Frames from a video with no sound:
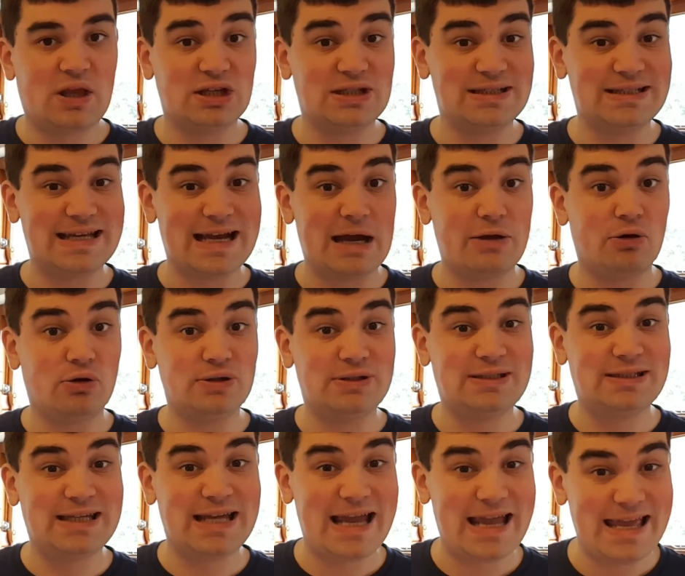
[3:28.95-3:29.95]
cutting down on
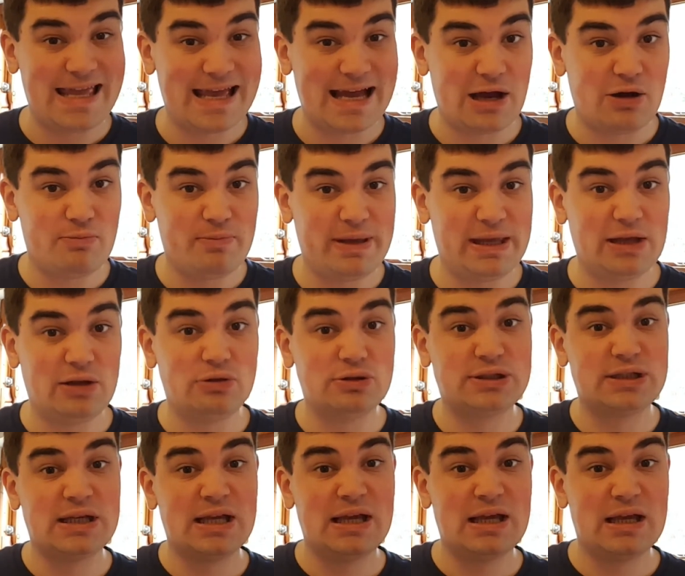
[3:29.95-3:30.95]
takeout
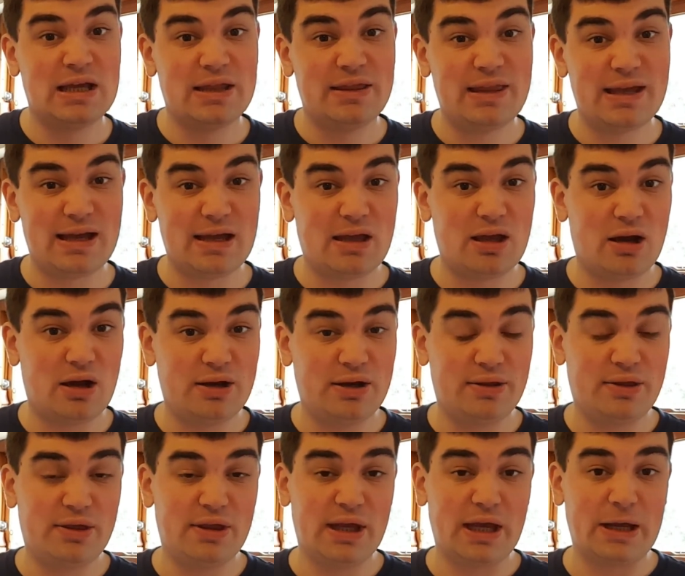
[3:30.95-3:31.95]
meals, that kind
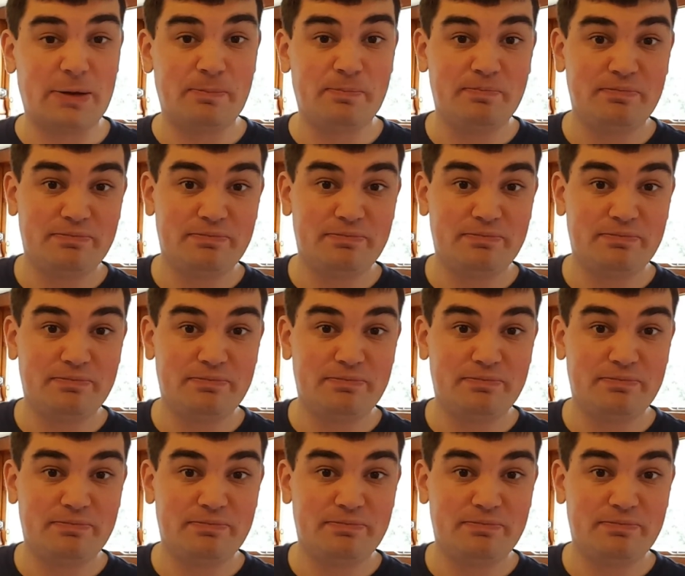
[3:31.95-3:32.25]
of thing.